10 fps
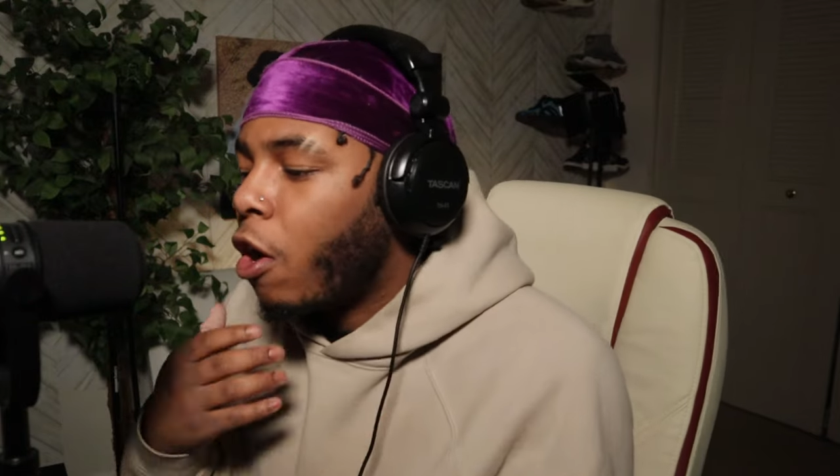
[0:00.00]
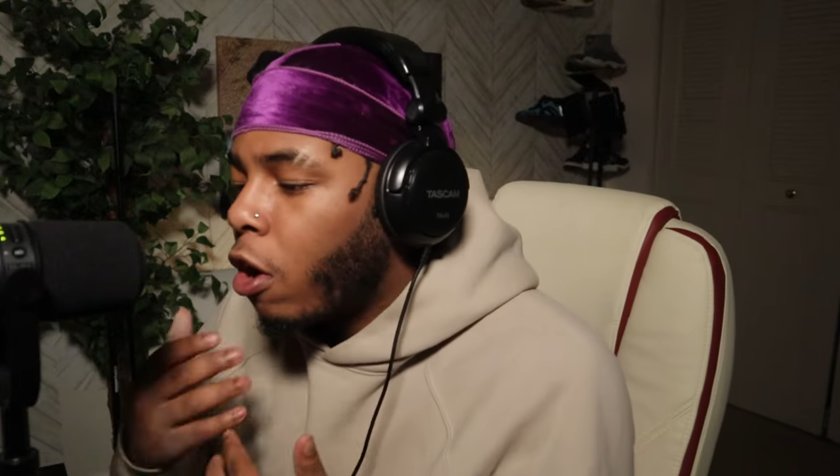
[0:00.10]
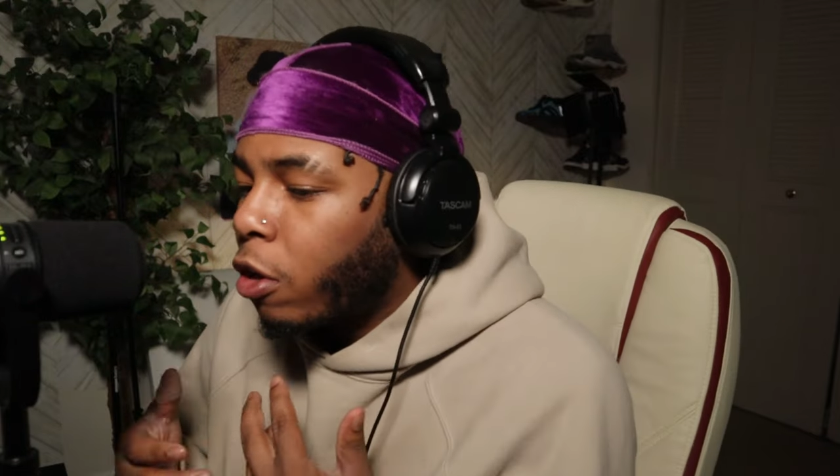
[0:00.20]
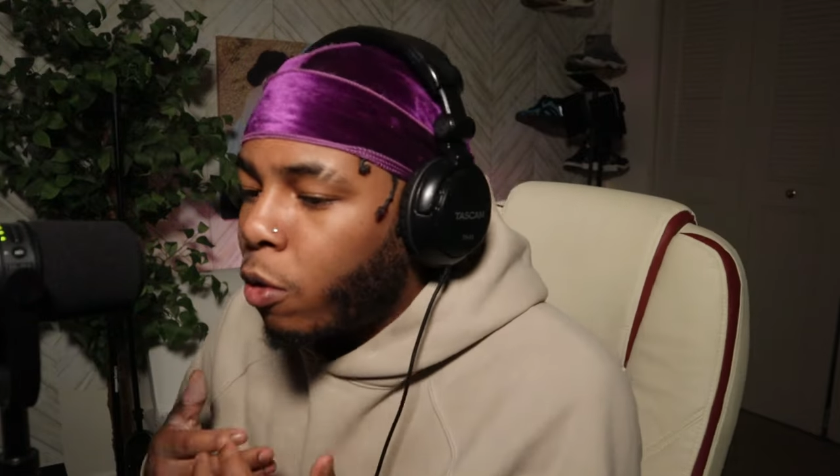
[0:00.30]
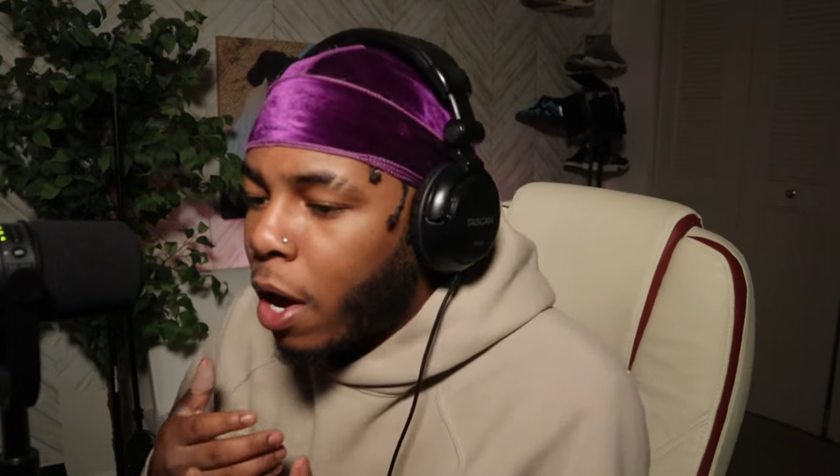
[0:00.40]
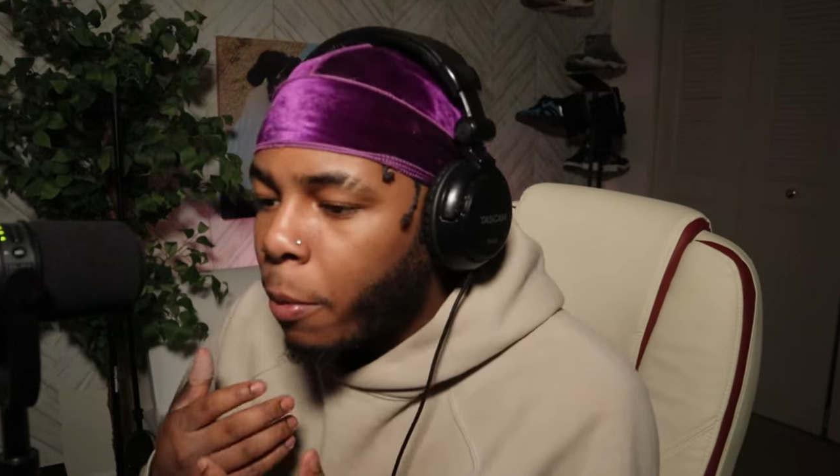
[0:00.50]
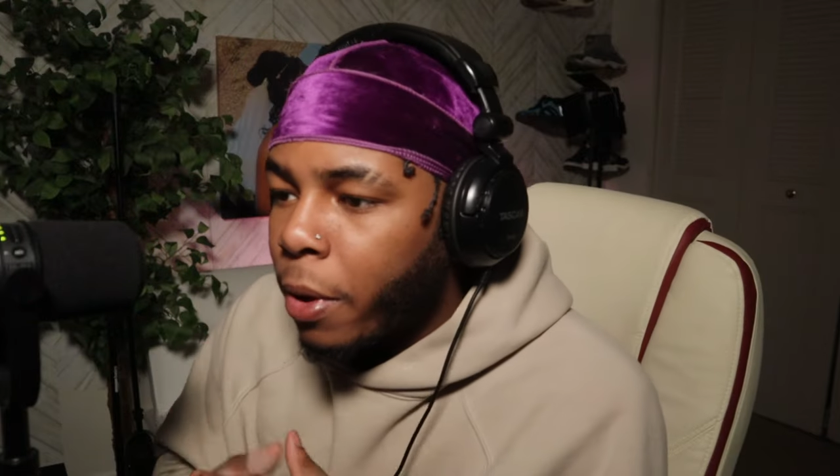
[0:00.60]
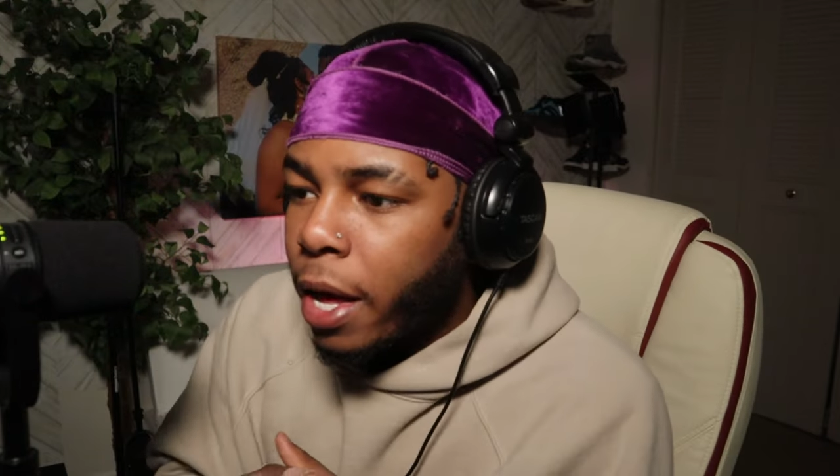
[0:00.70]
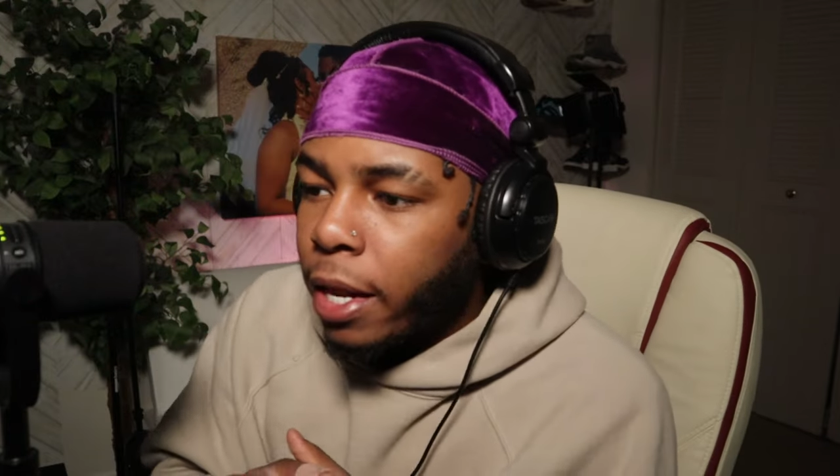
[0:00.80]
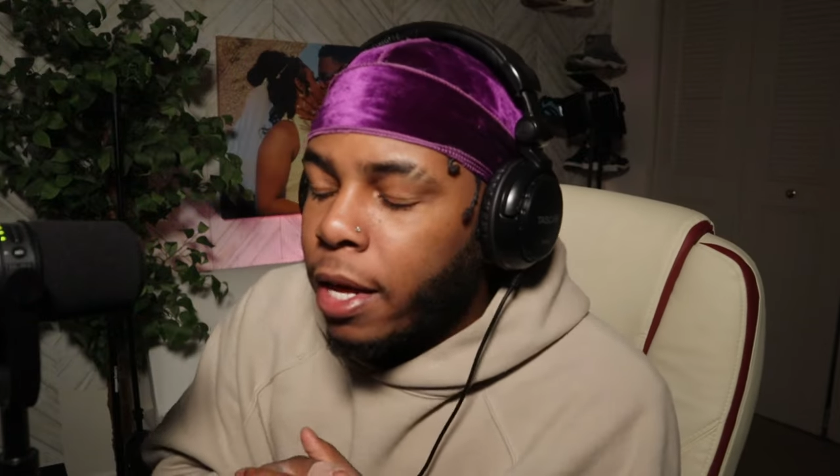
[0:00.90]
the article I
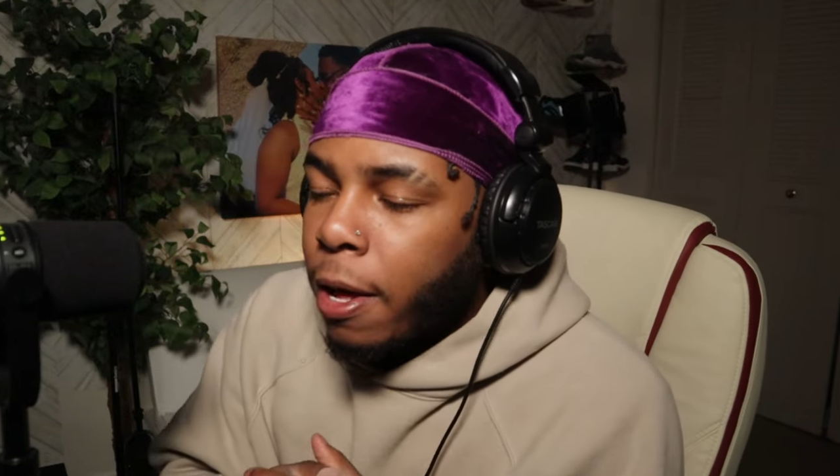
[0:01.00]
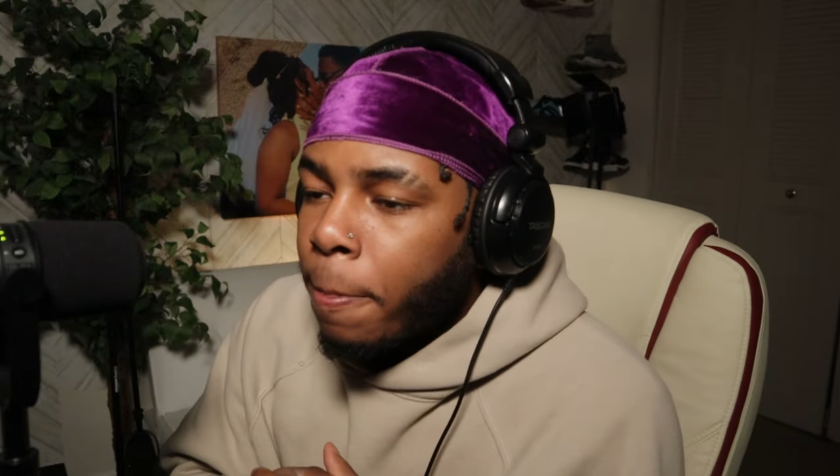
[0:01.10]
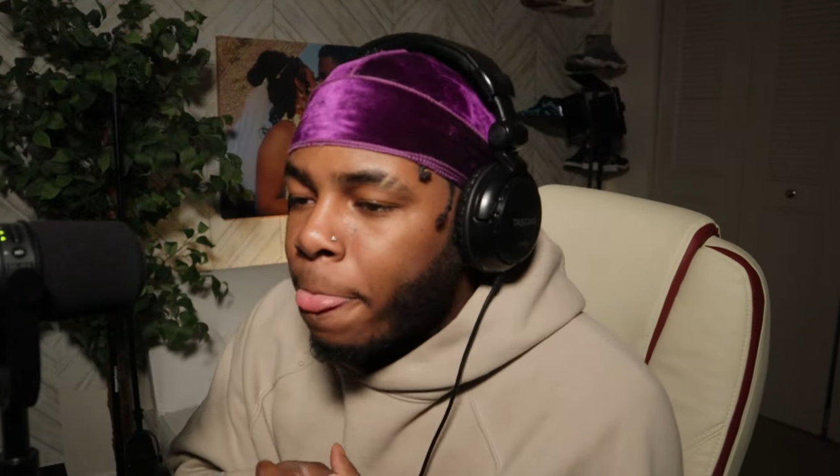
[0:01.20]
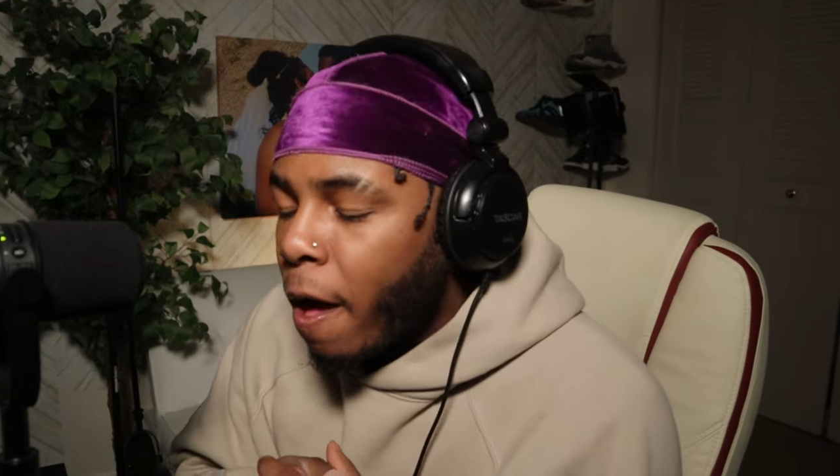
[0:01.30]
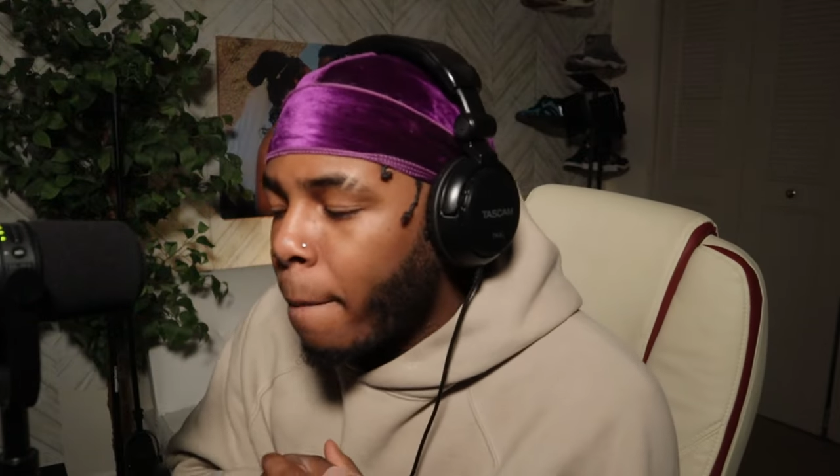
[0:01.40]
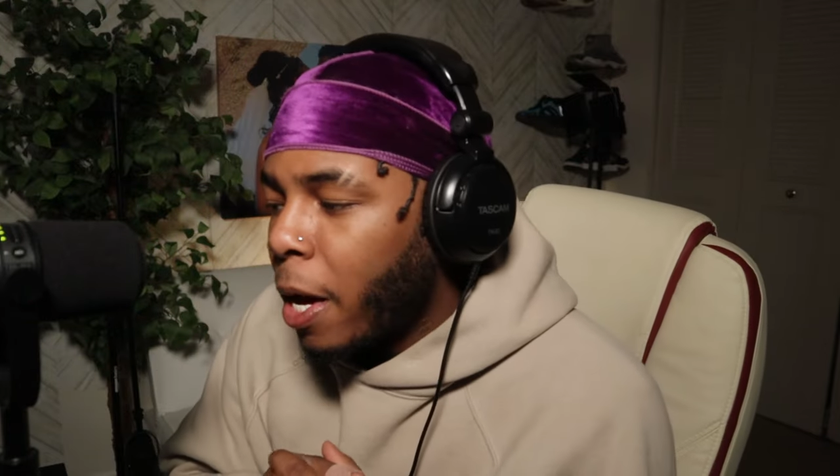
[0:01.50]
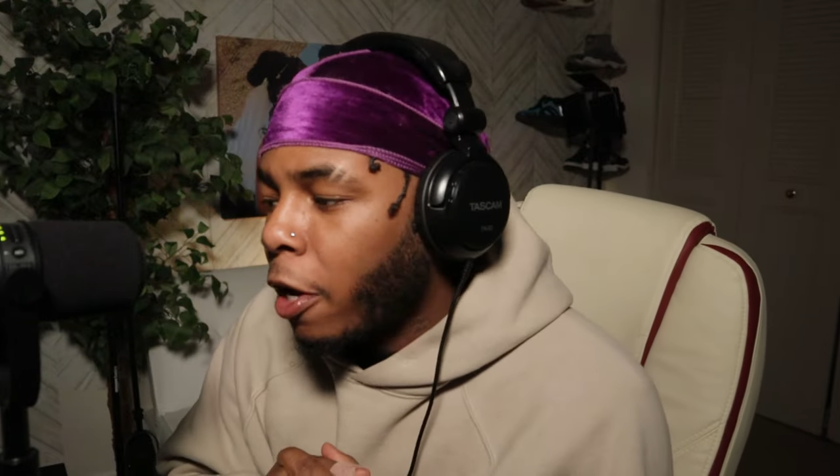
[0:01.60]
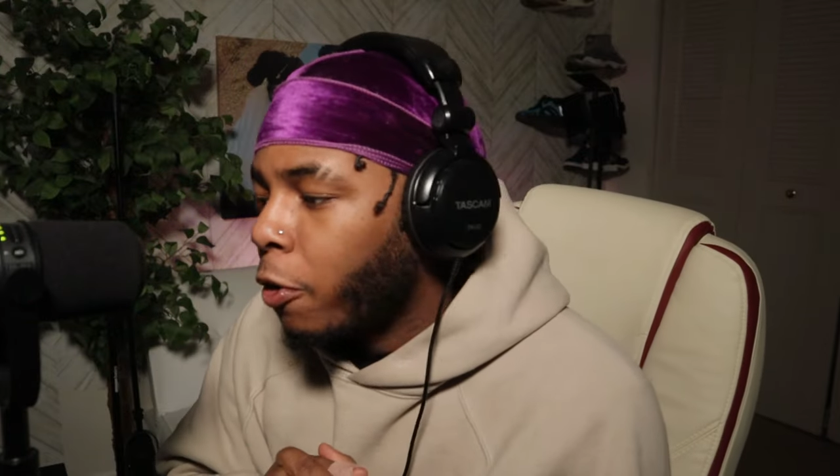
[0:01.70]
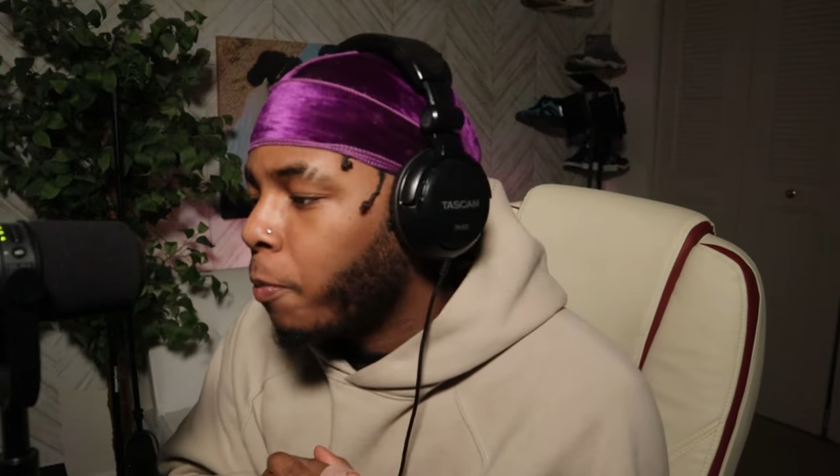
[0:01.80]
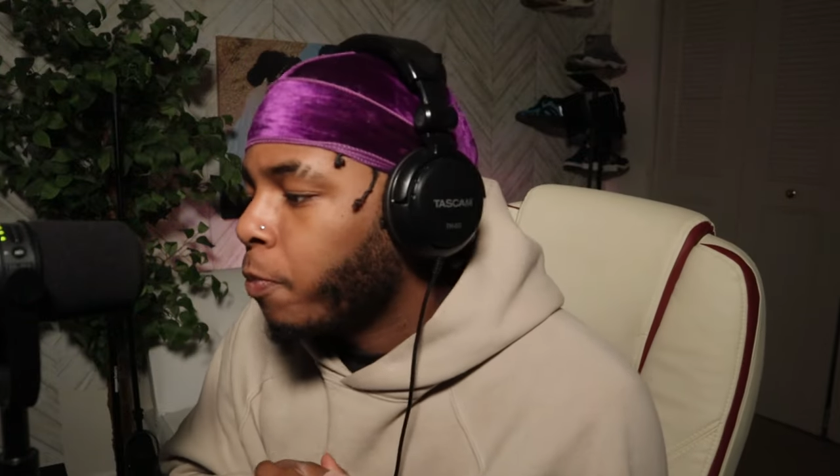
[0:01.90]
read
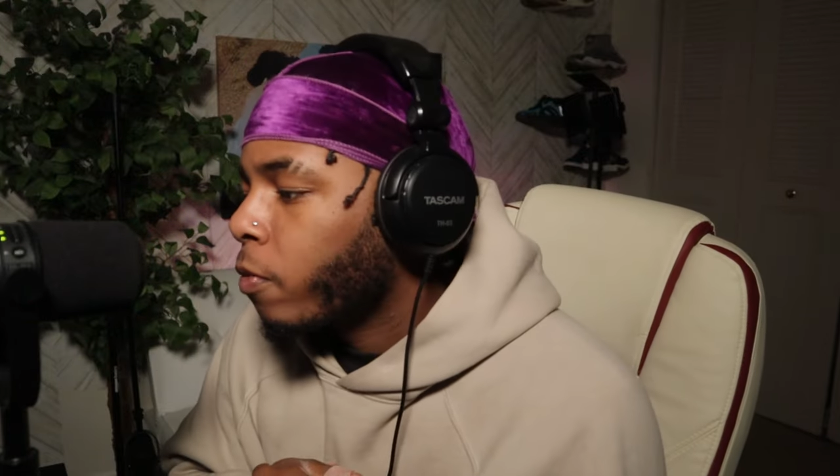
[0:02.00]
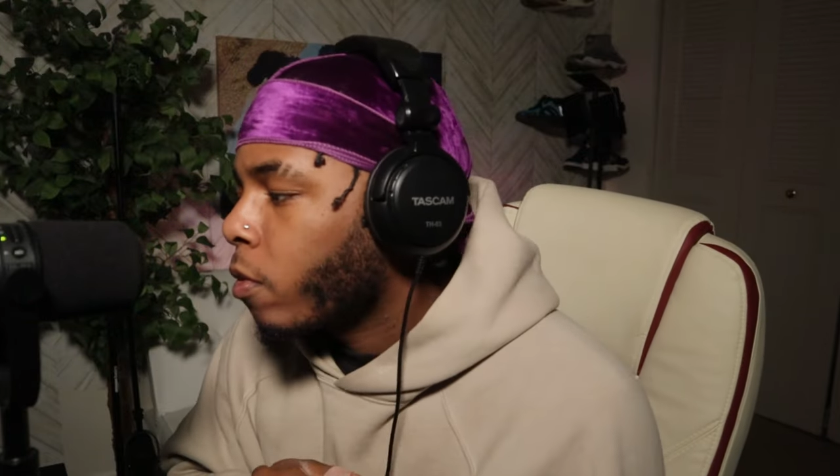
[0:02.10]
about him,